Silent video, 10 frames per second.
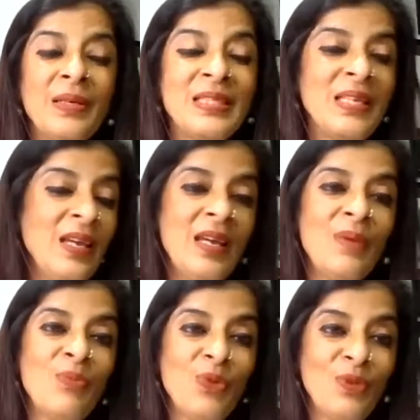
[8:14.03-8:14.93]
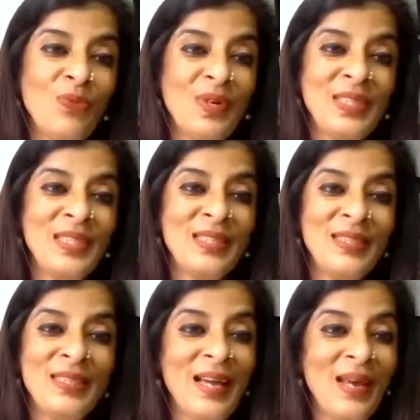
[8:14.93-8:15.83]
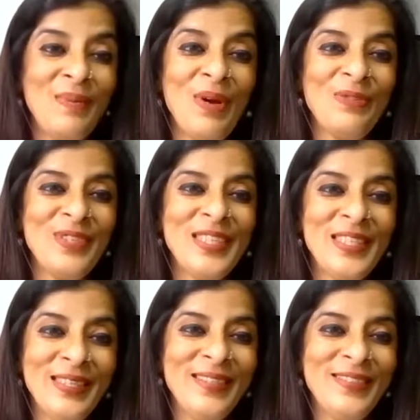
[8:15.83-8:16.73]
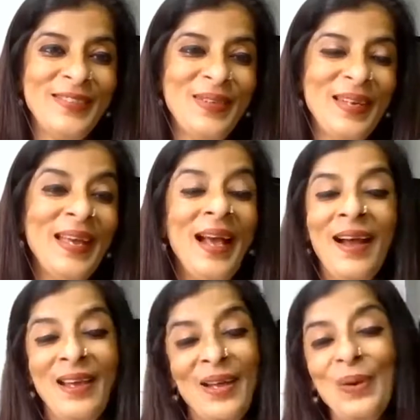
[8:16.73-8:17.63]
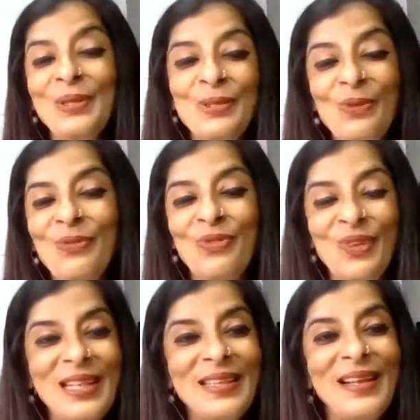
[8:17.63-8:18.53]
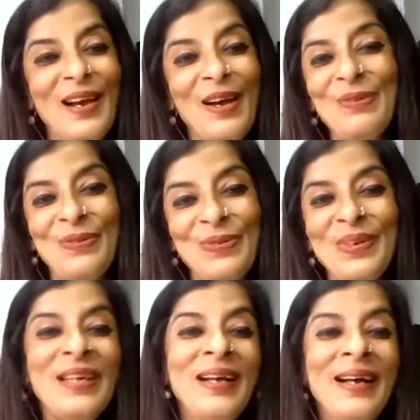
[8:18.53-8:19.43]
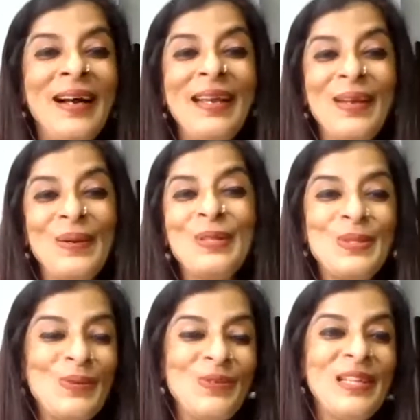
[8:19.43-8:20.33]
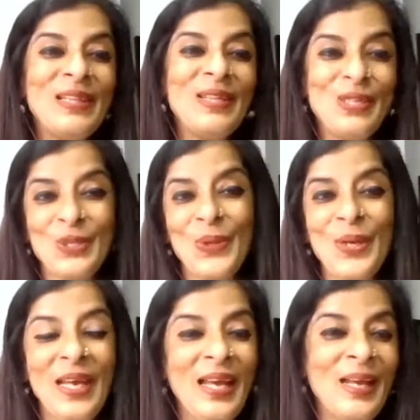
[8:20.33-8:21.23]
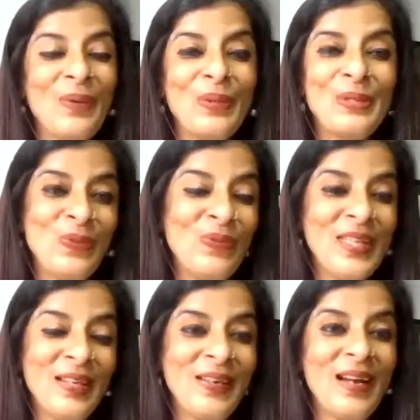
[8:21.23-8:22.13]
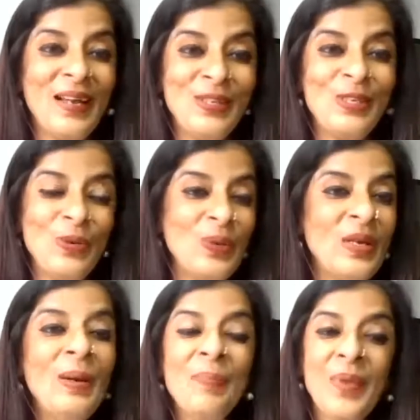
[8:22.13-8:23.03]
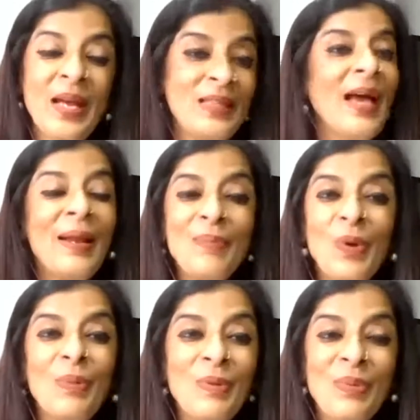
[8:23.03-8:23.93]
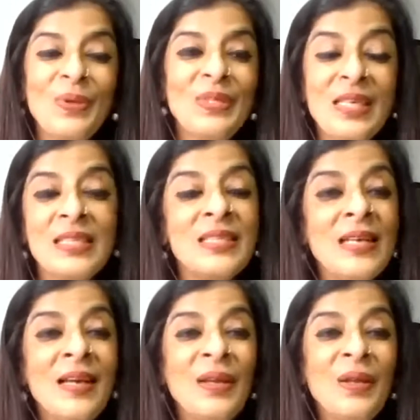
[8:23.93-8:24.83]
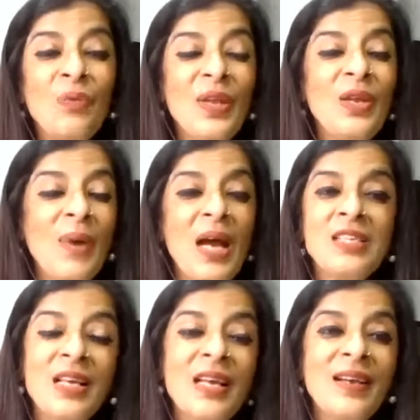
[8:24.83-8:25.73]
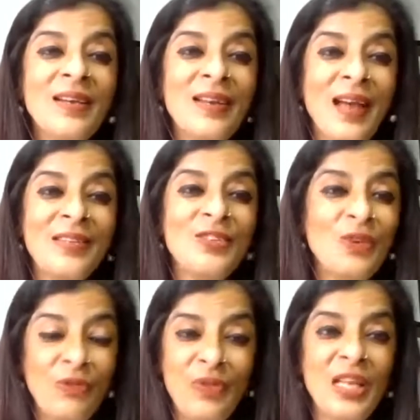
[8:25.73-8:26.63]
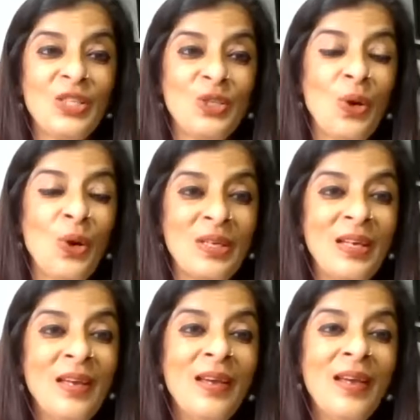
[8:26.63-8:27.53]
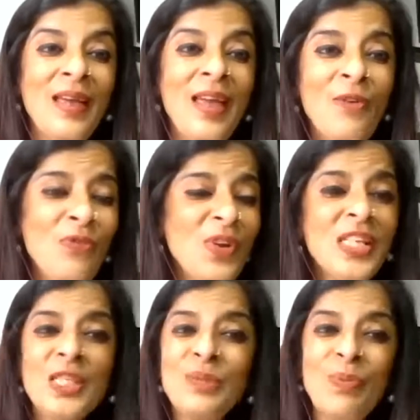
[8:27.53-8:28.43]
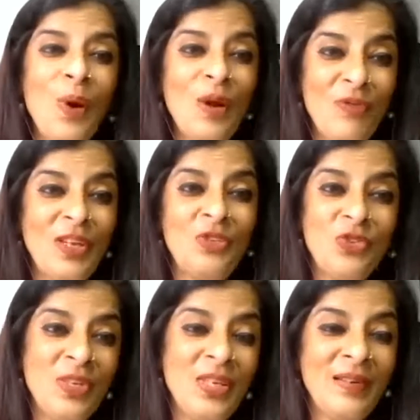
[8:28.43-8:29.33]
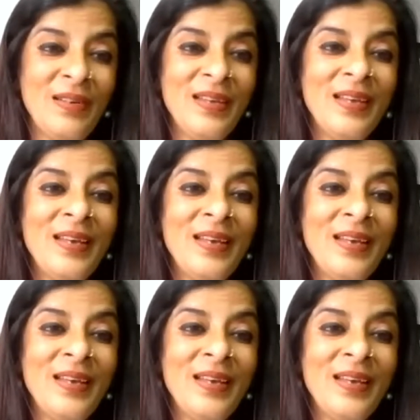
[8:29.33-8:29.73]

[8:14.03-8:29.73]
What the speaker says: seeing him for the first time after surgery, I can also feel the love. I can also feel the joy. I can also feel the gratitude at that moment, because it's, when you're battling cancer of that sort, every small victory